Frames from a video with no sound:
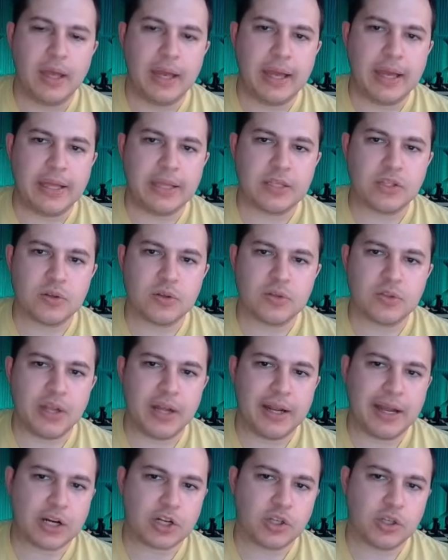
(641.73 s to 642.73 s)
And so there's
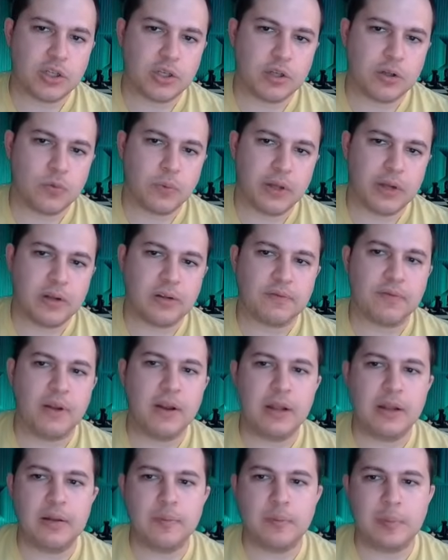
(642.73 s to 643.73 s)
not actually a good way to
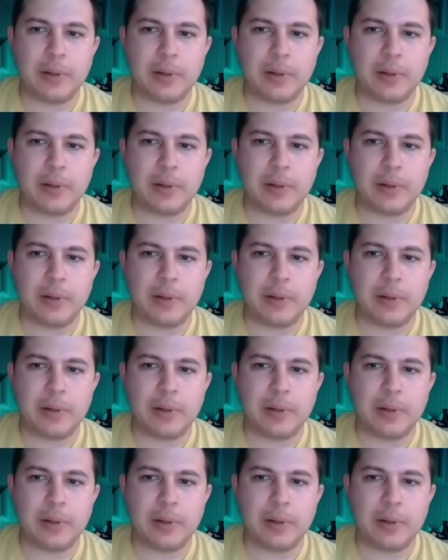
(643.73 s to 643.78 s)
defend it.